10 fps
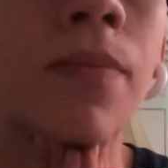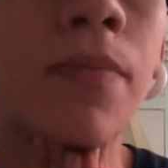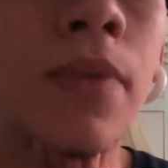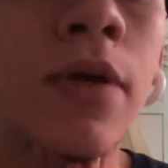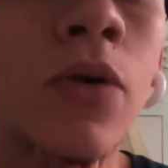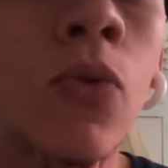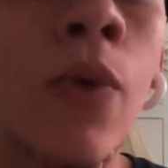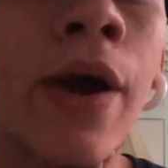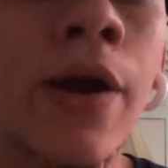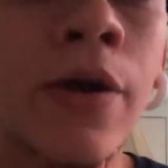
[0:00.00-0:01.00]
be
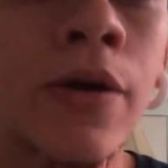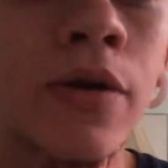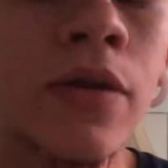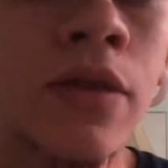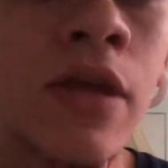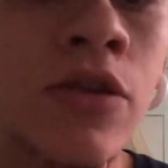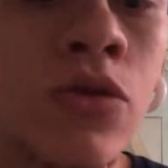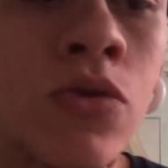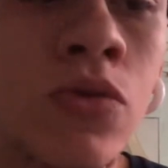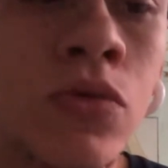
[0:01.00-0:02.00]
aware that
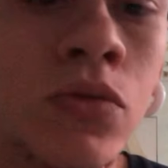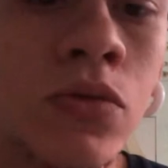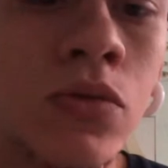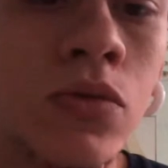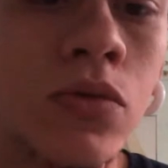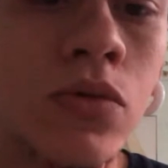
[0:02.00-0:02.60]
you